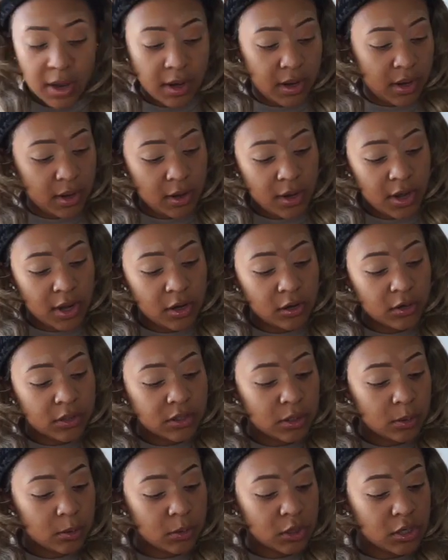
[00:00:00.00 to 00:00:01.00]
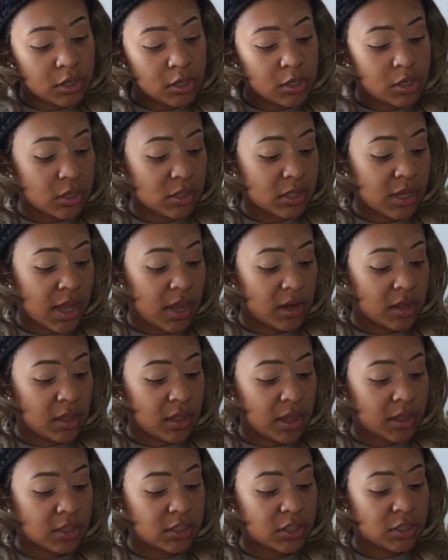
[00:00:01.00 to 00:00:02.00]
Now I know some girls kind of
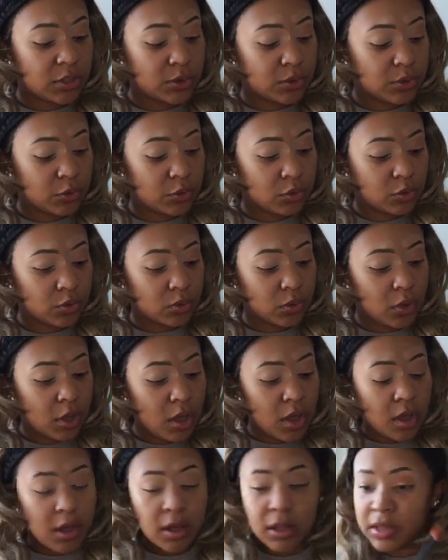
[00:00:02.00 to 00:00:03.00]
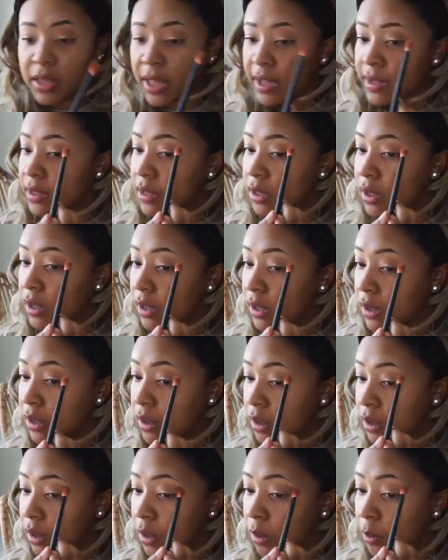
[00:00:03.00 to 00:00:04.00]
like to do like
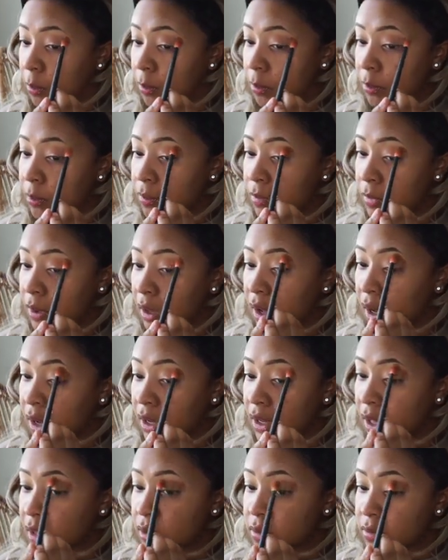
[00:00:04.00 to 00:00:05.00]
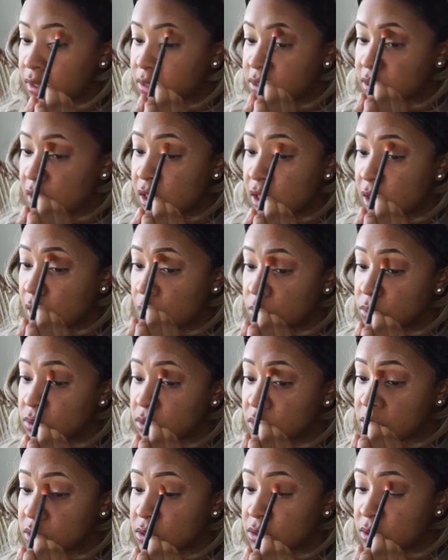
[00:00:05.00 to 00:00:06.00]
a color that's
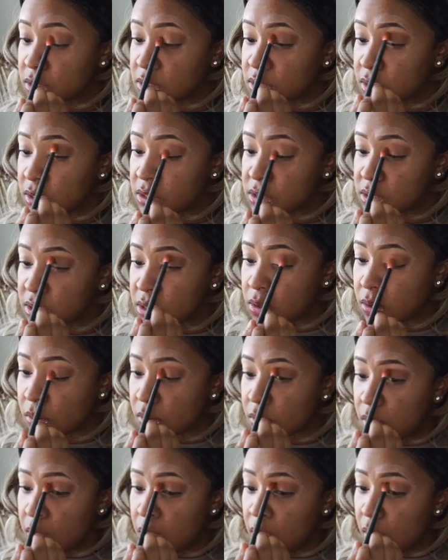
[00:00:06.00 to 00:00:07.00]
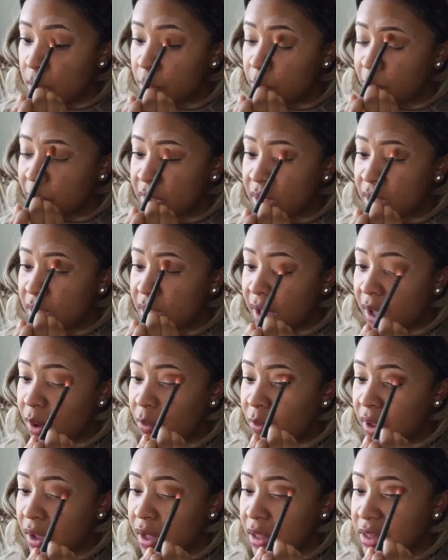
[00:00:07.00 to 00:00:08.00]
closer to their skin tone. Me, I
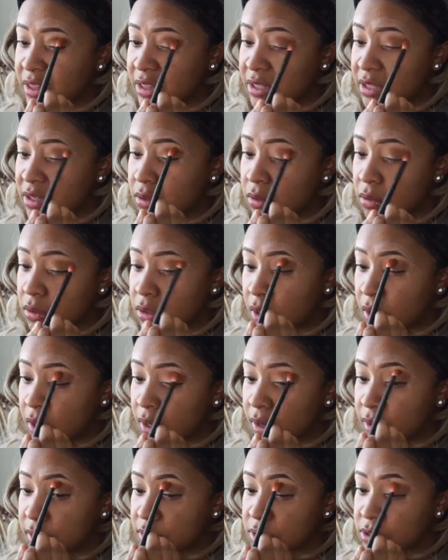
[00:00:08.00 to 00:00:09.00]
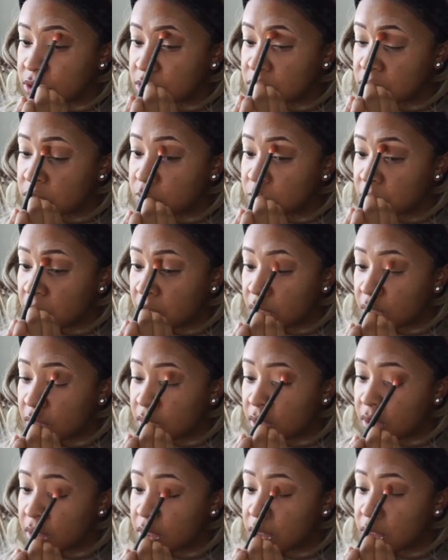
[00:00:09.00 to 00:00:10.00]
went a little dark just
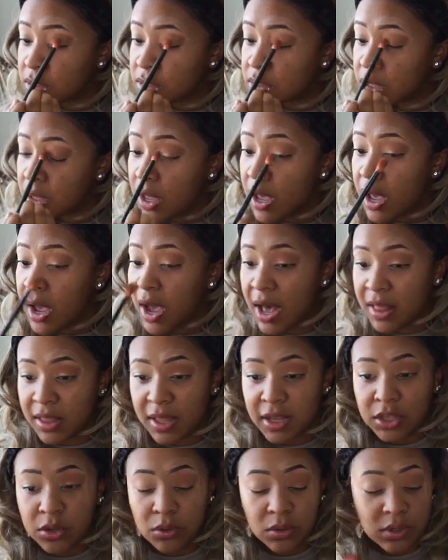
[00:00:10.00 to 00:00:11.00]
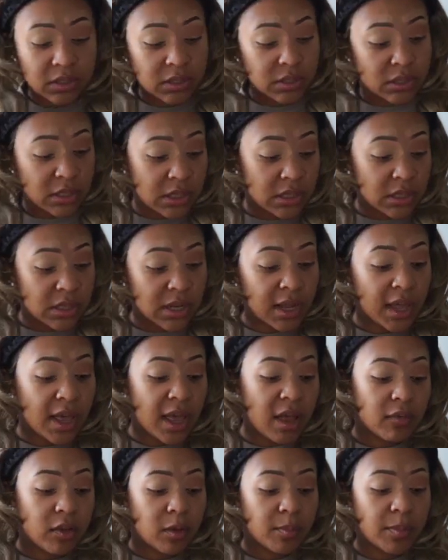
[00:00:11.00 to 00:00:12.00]
because I like you to see that I
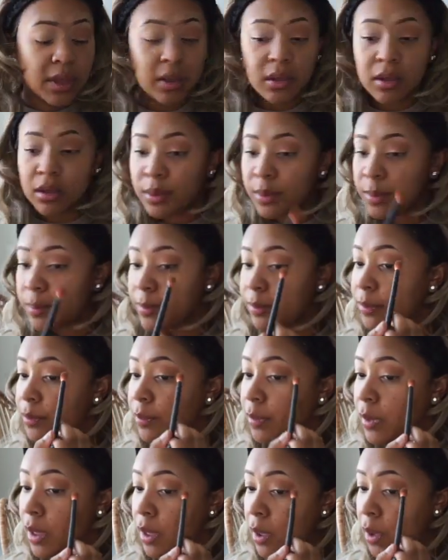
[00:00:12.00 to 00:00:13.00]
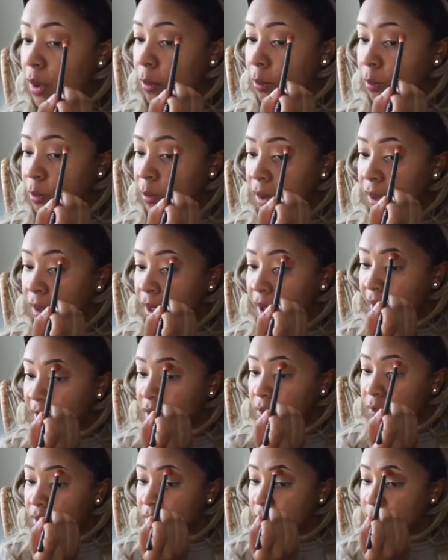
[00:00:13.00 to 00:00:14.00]
have on makeup, but I
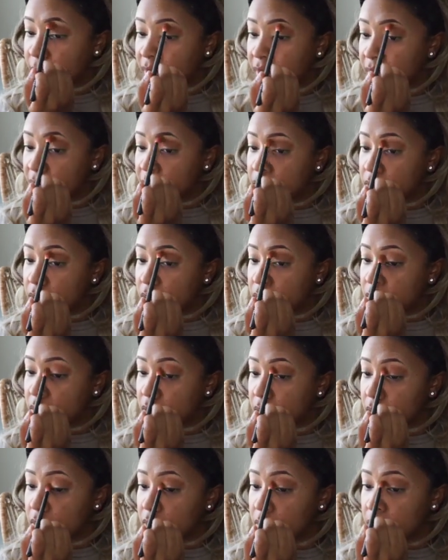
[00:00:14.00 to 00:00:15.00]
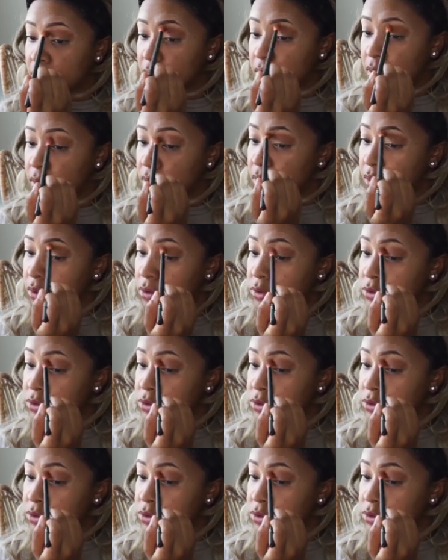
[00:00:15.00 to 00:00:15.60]
don't want to make it look, you know,